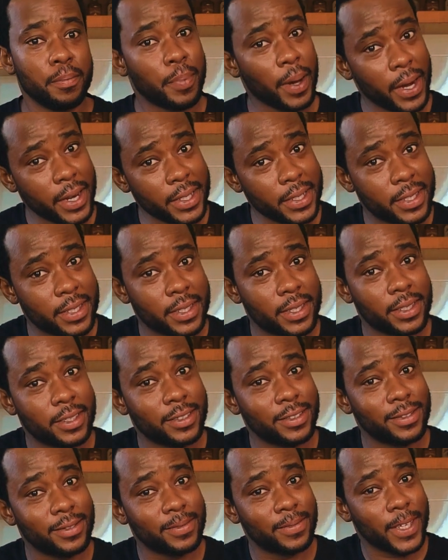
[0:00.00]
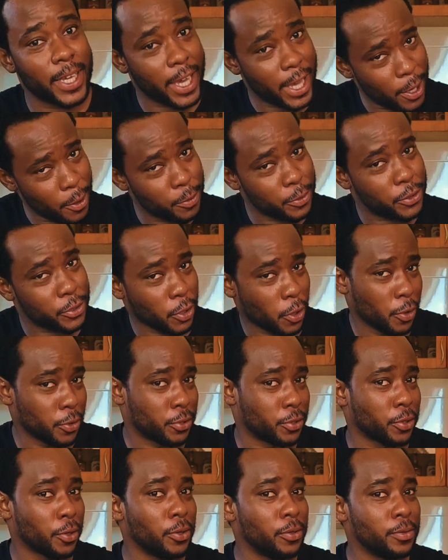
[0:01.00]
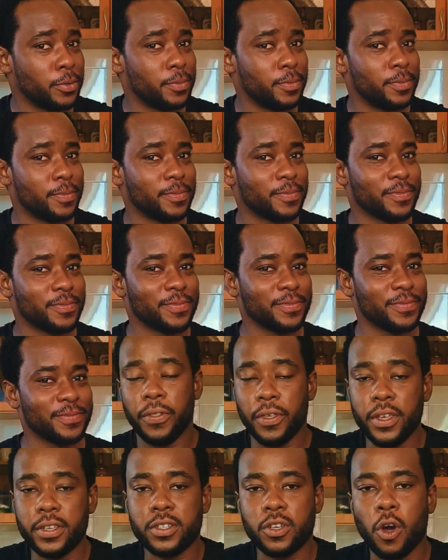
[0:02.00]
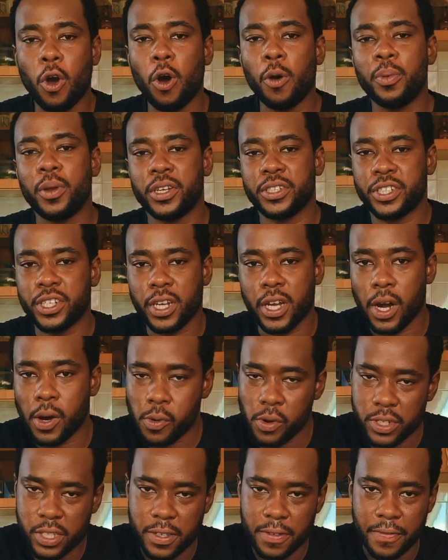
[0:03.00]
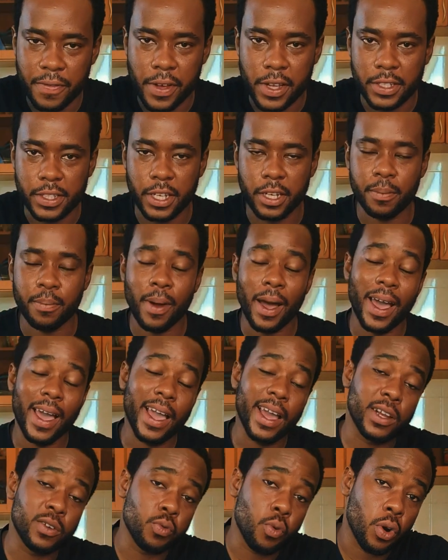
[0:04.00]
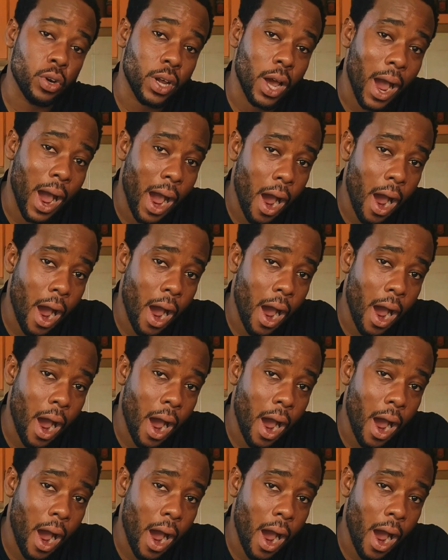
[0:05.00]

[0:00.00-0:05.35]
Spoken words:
but it's cute also. This cobbler shaker was invented by Edward